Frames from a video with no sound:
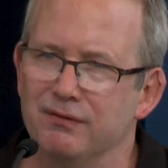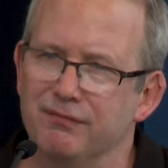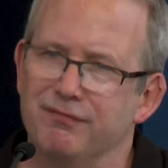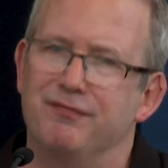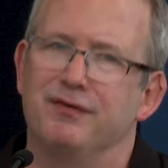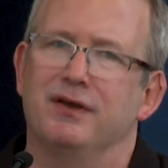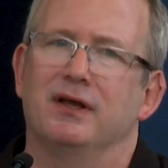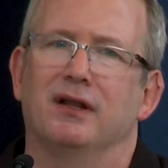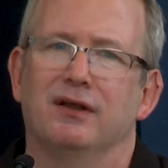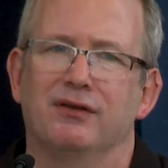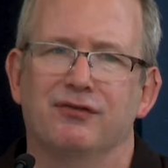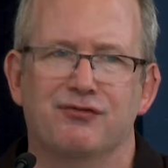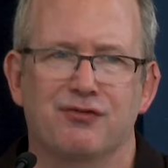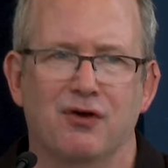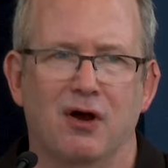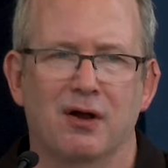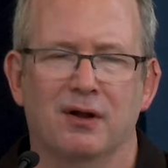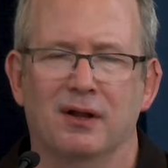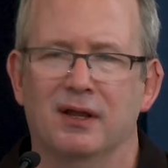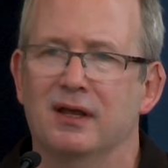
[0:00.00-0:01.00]
who feel as
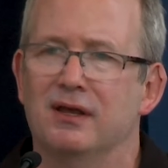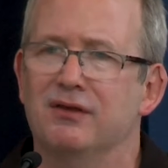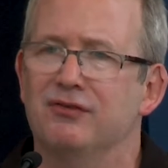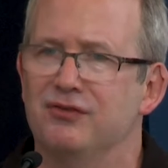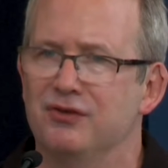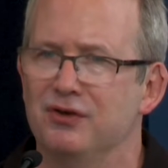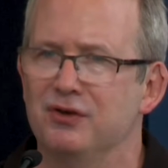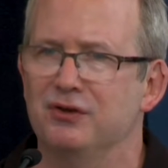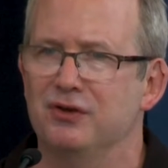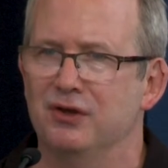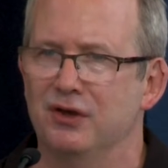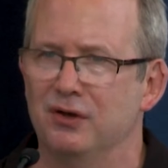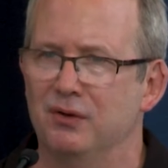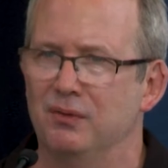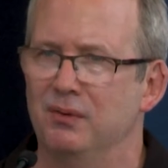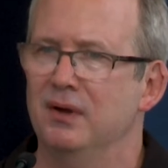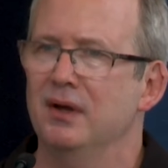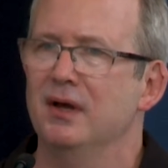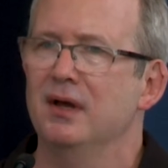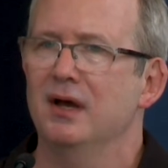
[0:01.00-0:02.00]
strongly as you
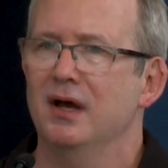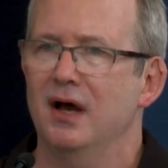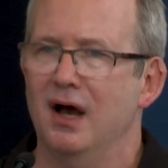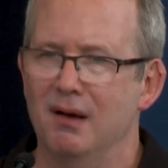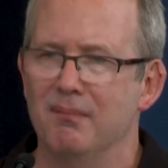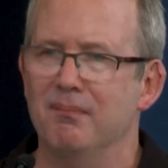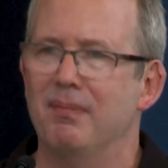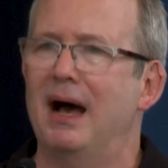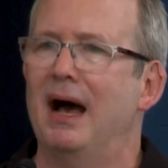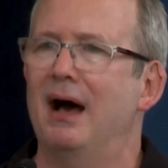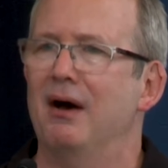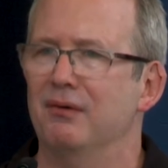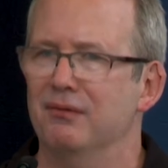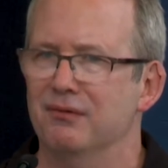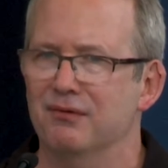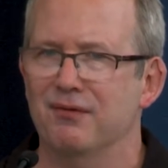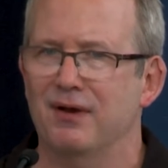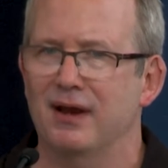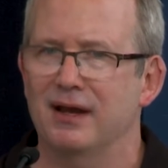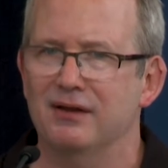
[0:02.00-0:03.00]
do
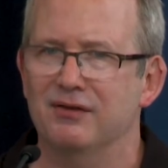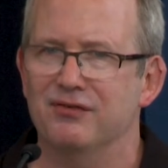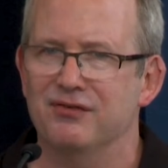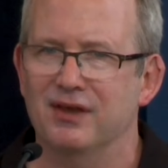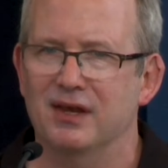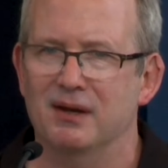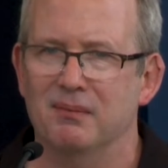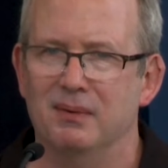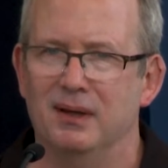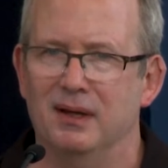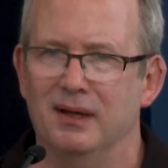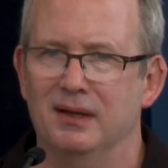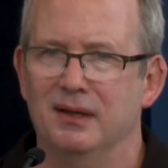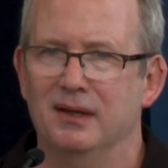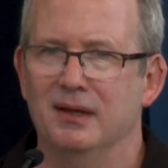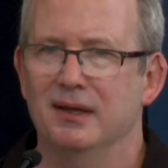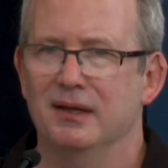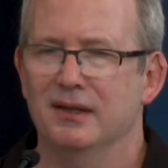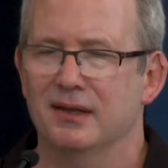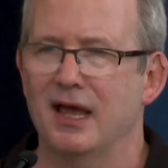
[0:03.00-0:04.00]
about great cinema.
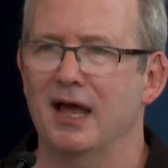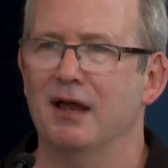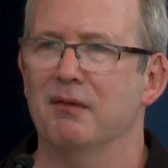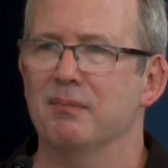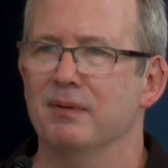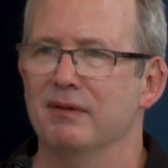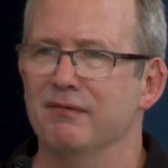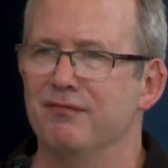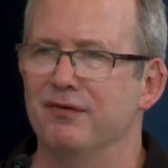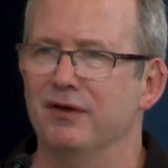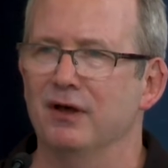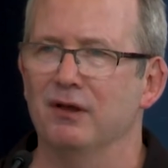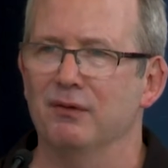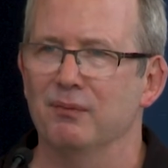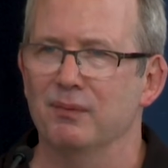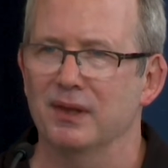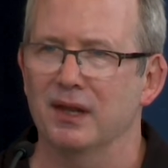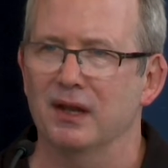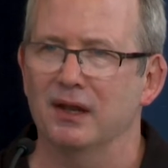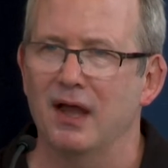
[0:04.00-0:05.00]
That would be
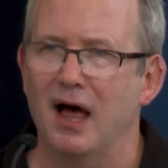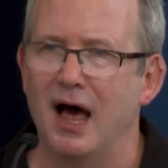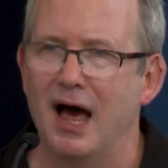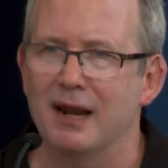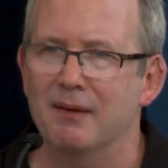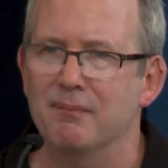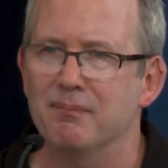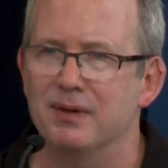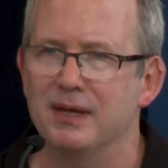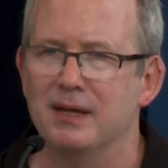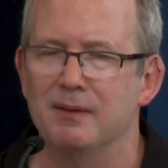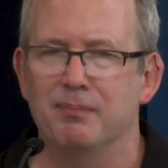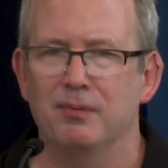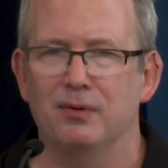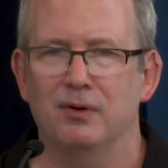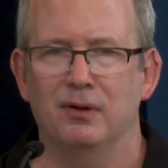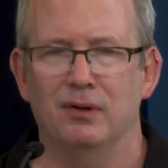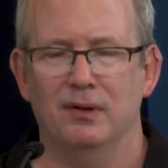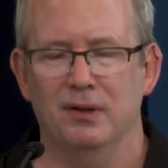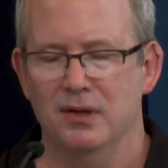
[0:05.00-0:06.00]
filled with a lot of
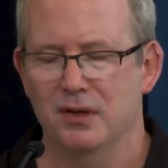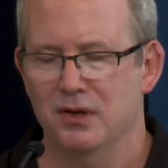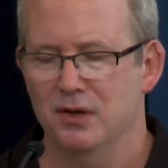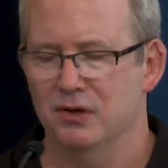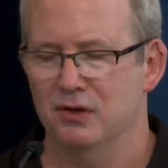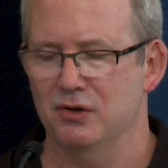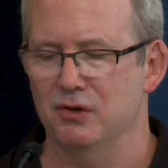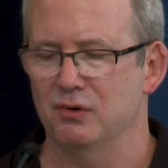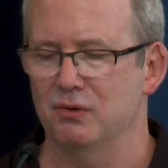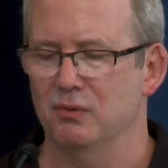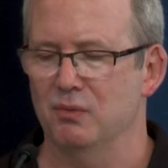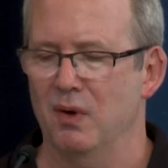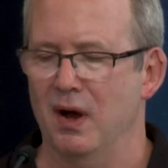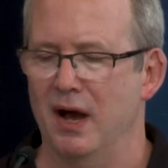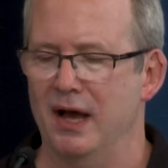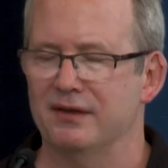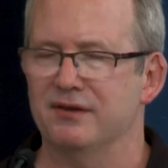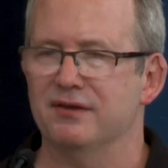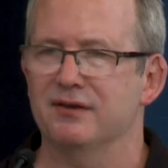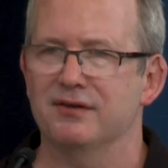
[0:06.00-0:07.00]
people who
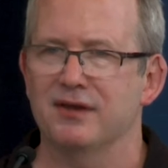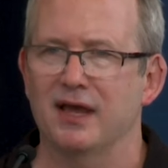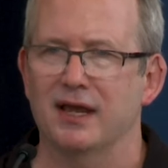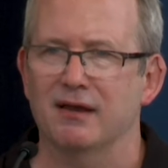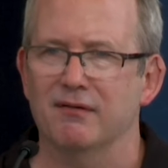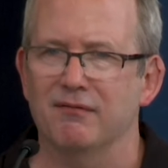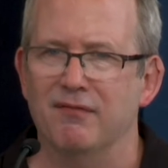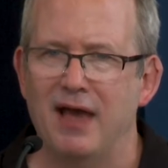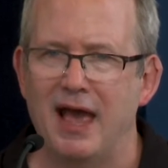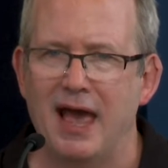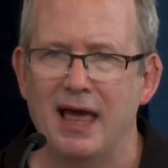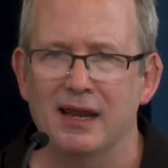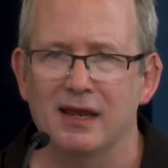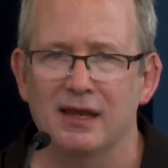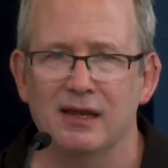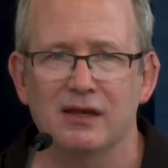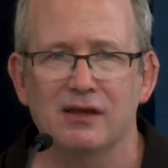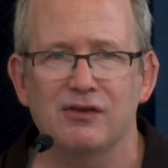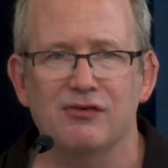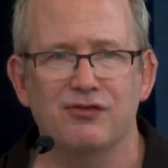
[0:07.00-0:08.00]
want to take
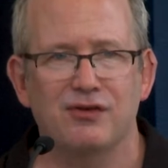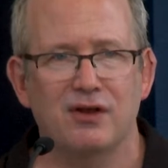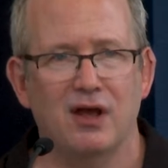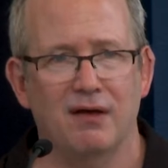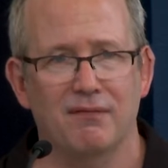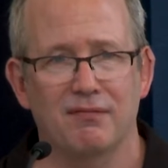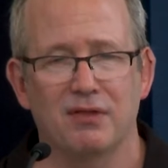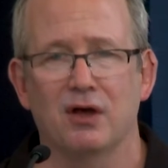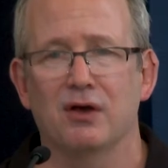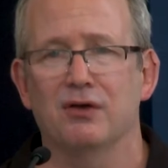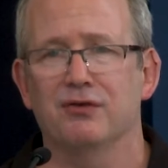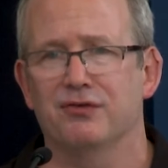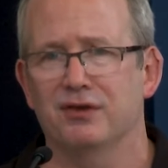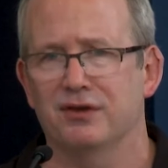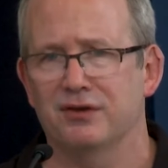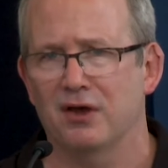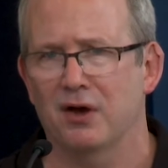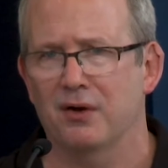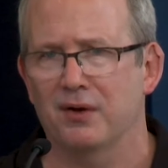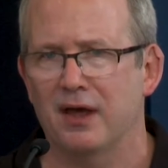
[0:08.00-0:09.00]
advantage of those
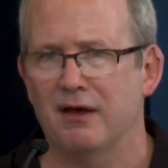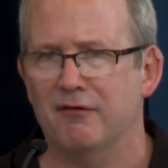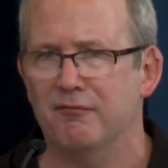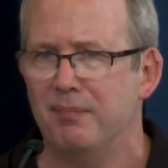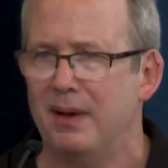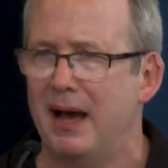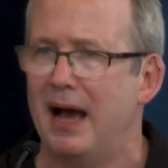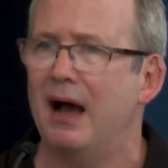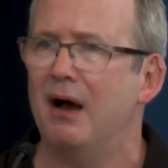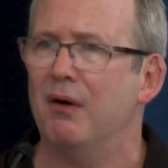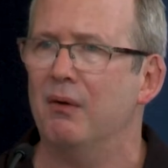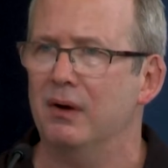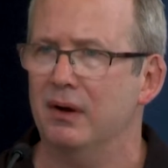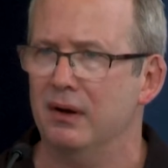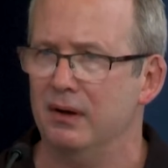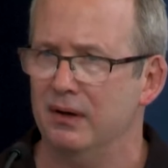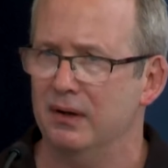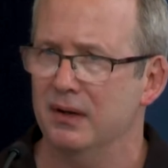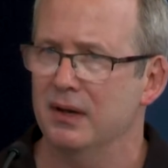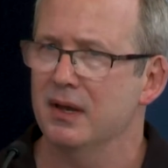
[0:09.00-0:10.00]
that don't have
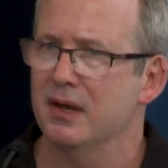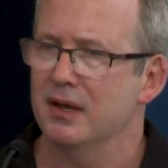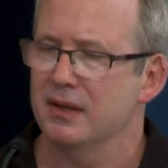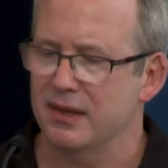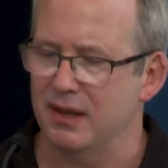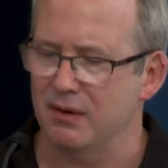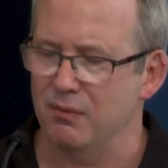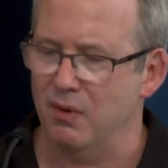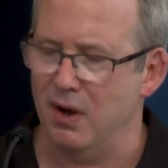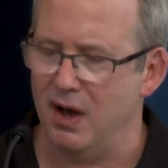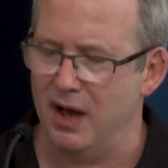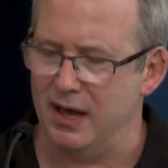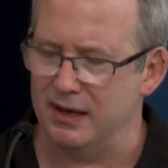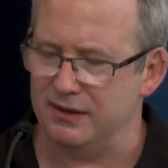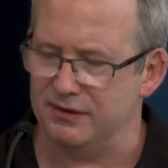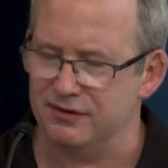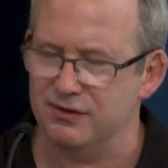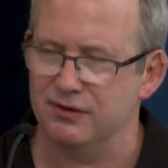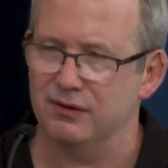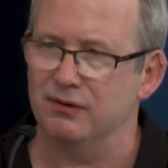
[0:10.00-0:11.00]
power. They
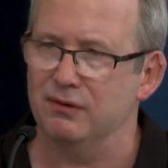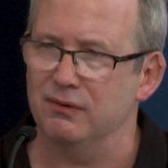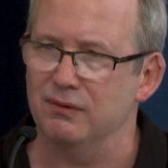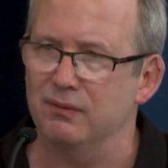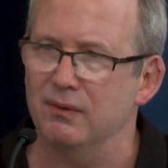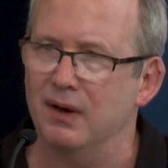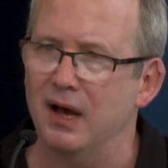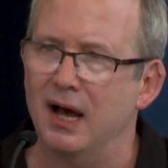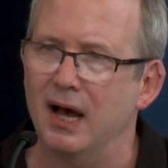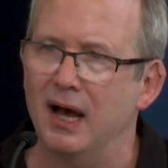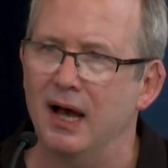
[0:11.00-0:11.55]
want to